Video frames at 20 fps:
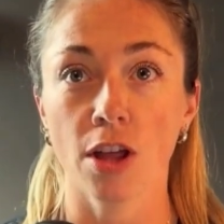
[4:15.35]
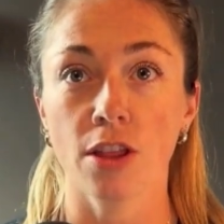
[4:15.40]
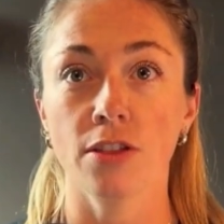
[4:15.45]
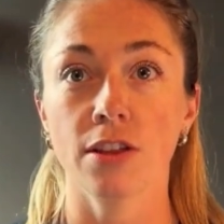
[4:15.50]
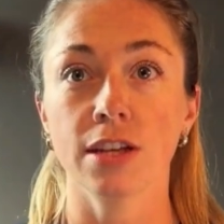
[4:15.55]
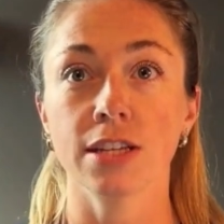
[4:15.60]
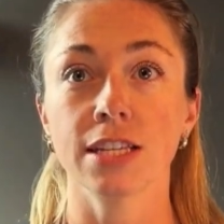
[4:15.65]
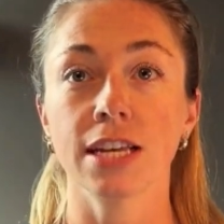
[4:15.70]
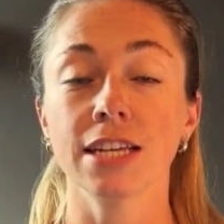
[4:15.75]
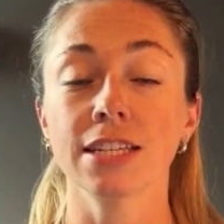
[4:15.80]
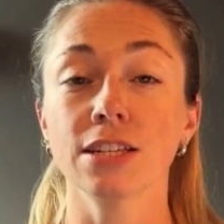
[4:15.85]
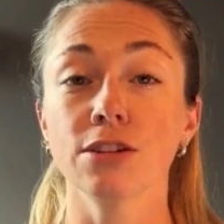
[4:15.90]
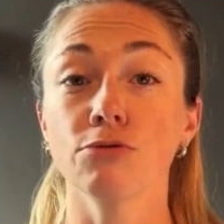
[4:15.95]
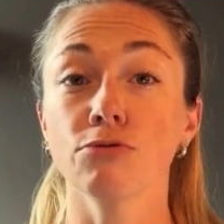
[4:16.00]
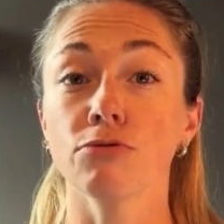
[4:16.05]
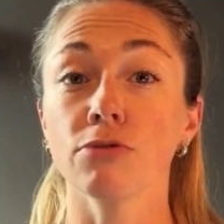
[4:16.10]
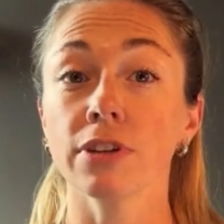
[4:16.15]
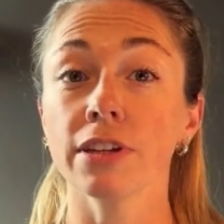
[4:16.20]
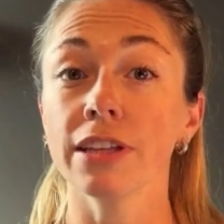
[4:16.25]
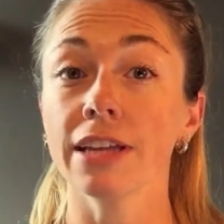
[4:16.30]
This has a
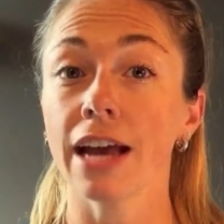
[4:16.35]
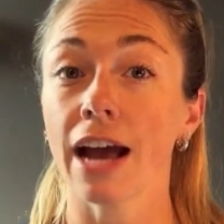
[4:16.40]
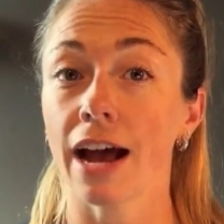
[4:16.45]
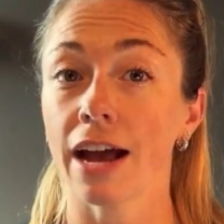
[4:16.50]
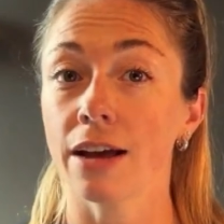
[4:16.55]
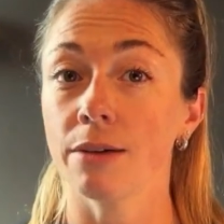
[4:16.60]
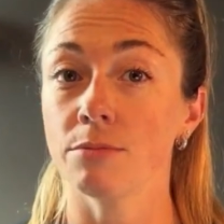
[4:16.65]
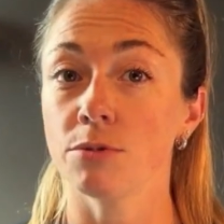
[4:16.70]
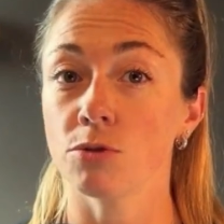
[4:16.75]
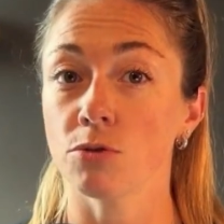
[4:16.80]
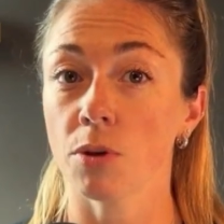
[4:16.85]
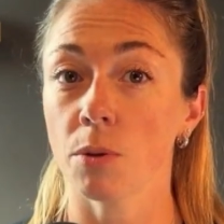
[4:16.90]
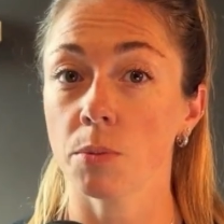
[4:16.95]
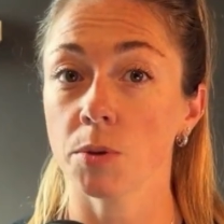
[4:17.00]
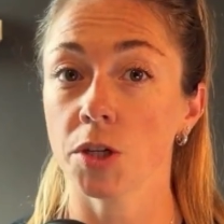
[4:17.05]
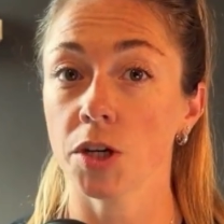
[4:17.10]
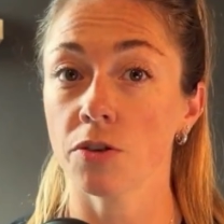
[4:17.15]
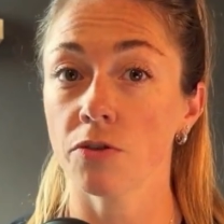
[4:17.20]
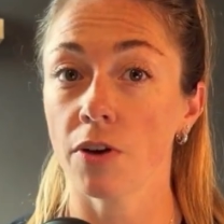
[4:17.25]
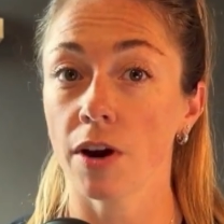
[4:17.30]
really high
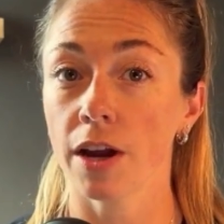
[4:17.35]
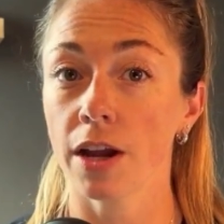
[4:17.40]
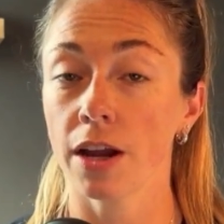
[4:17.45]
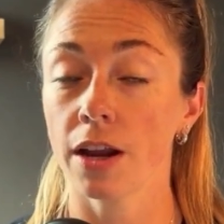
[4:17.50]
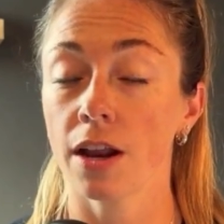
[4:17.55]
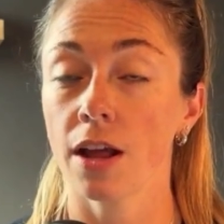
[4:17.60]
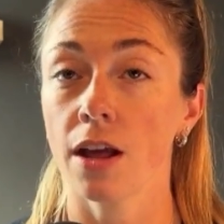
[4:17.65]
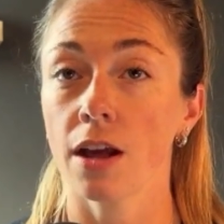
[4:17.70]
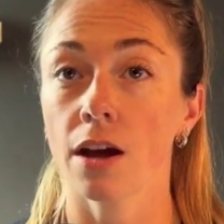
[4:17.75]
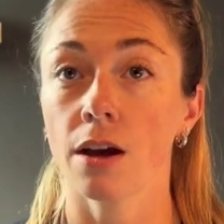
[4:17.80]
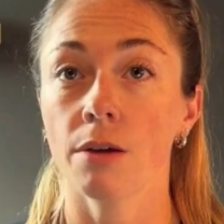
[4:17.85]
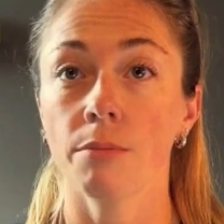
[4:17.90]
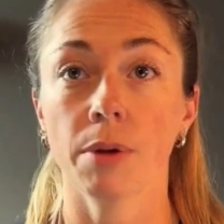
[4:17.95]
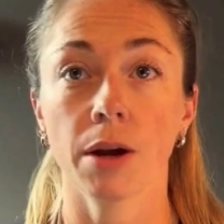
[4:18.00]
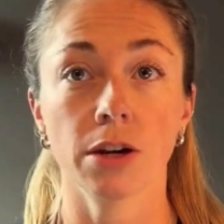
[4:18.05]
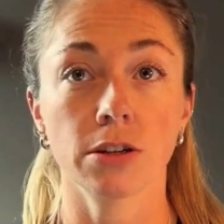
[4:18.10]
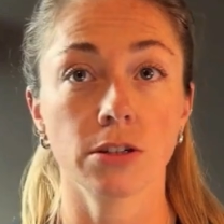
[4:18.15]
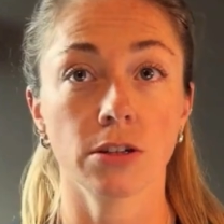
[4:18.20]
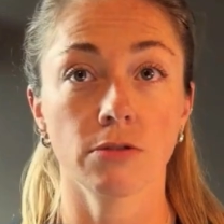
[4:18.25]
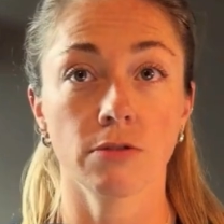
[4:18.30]
absorption rate
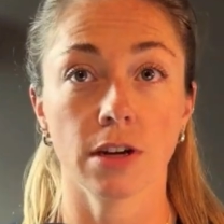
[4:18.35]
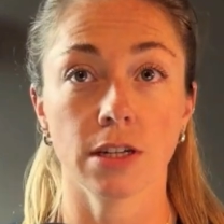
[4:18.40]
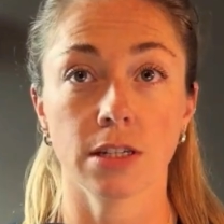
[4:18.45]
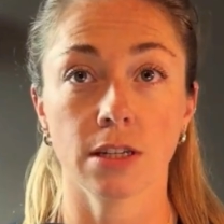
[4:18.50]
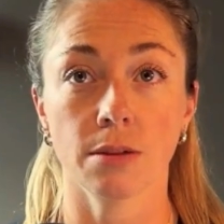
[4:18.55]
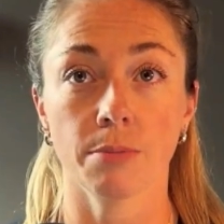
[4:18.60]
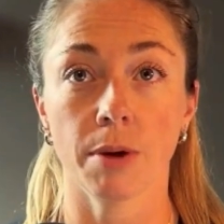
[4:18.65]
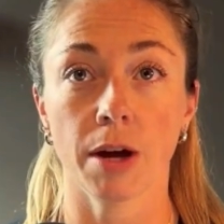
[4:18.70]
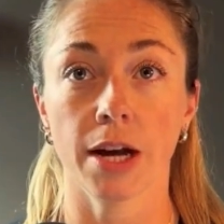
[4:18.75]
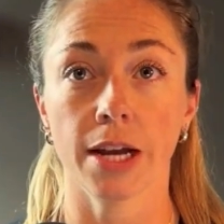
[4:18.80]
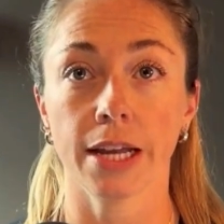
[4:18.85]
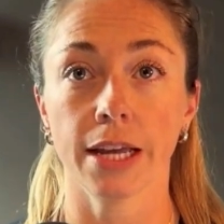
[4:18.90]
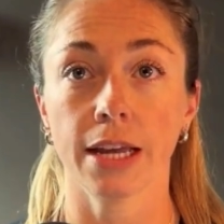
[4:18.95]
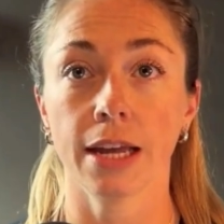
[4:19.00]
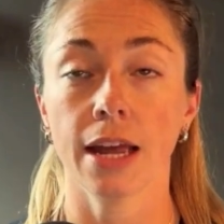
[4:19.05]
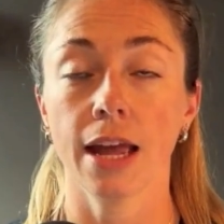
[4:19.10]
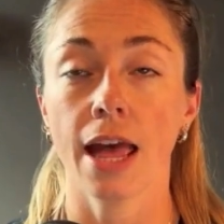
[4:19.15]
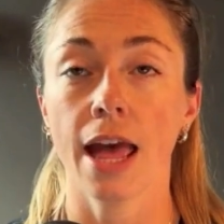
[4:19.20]
compared to the rest of the body.